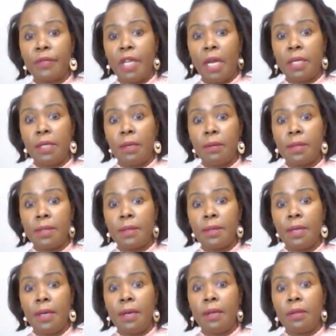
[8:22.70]
adults,
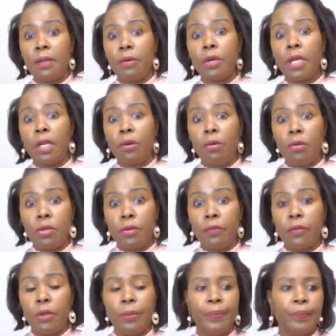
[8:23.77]
they'll get hold of
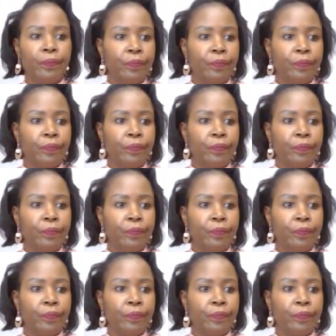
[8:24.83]
you.